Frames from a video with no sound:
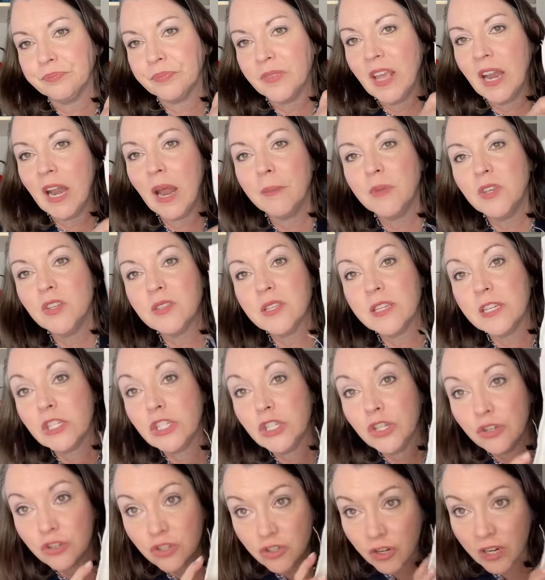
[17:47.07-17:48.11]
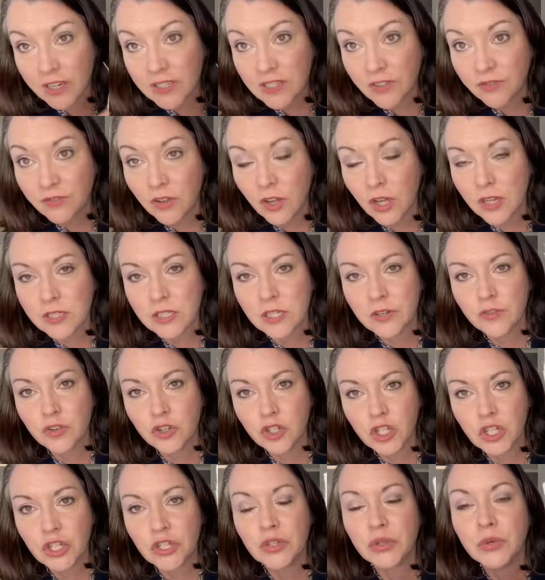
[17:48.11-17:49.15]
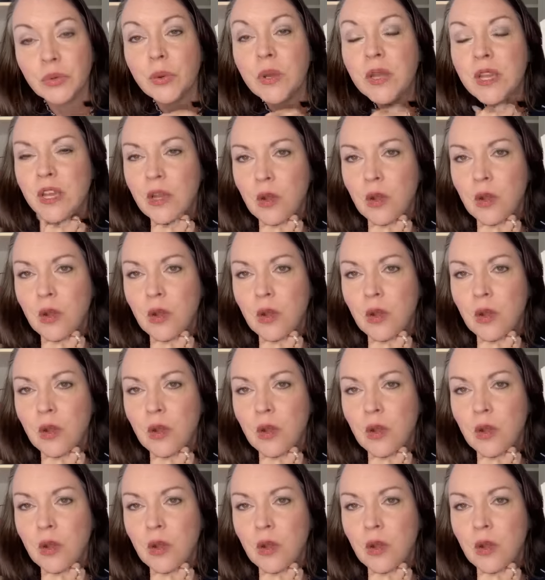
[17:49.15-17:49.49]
And I'm using two strands of floss over two,